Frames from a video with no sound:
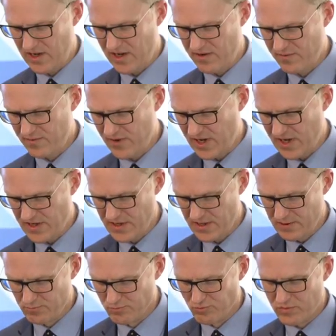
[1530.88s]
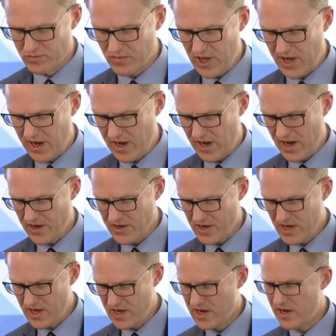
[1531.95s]
live feed. Uh, and
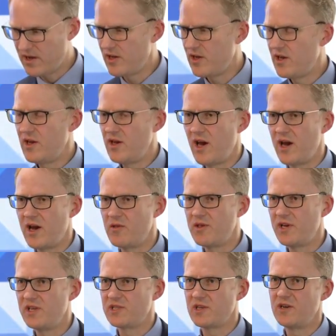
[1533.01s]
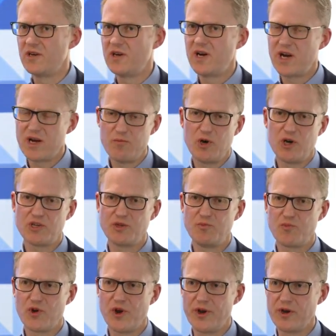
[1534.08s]
here, uh, these are higher
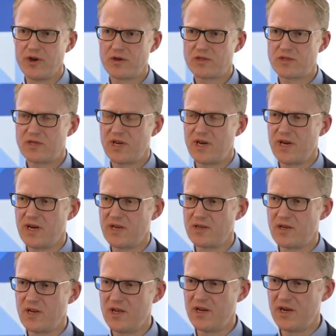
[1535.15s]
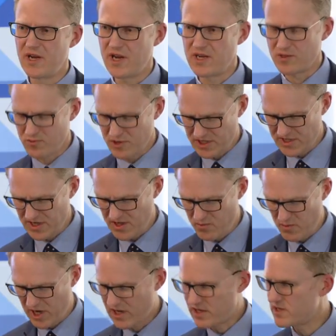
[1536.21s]
margin products, and clearly, as we see the
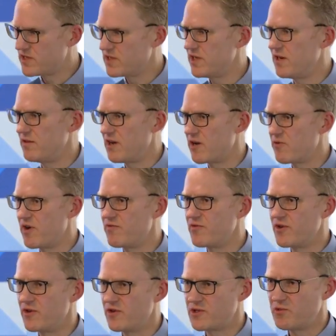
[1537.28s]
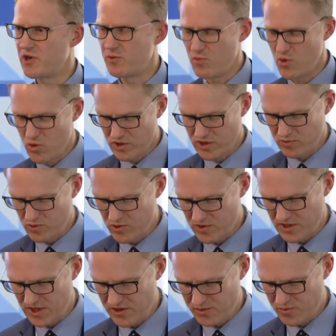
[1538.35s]
mix of our revenue swing more
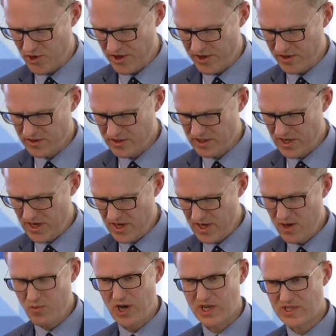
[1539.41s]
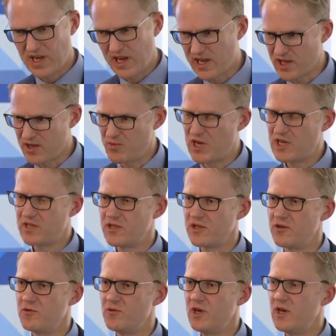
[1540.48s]
towards those products by selling them
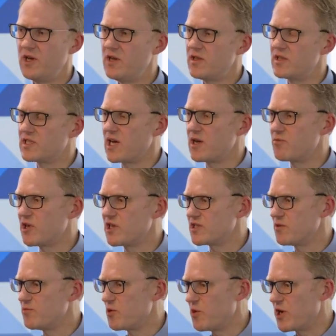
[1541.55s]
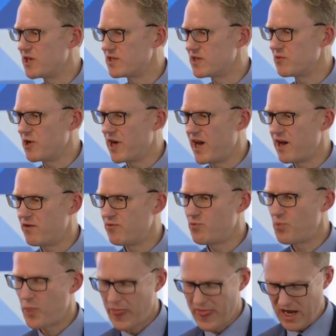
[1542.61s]
into the same customer base that we have
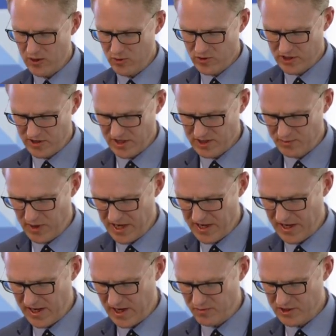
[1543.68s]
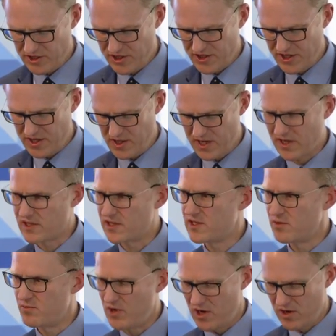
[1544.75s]
and also expanding our position in the
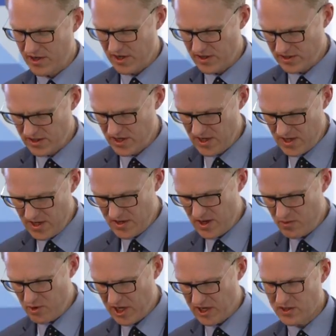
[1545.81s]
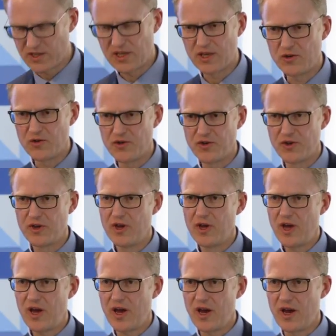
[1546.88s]
existing markets, then we can see good
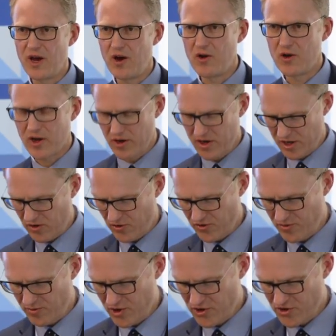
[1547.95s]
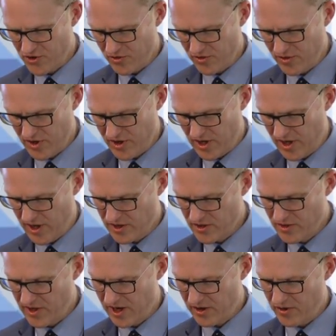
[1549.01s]
uh, ongoing contribution uh,
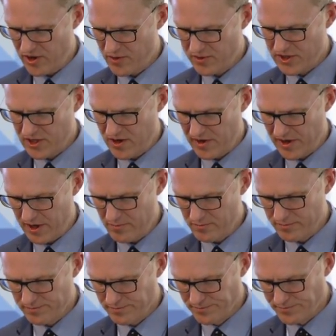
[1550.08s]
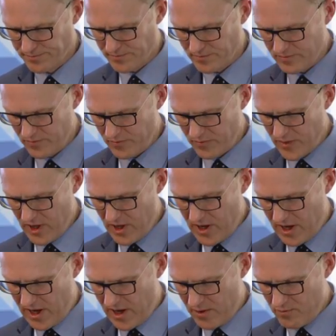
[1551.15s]
to that growth target.
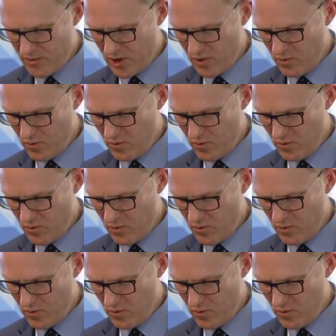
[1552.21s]
Um,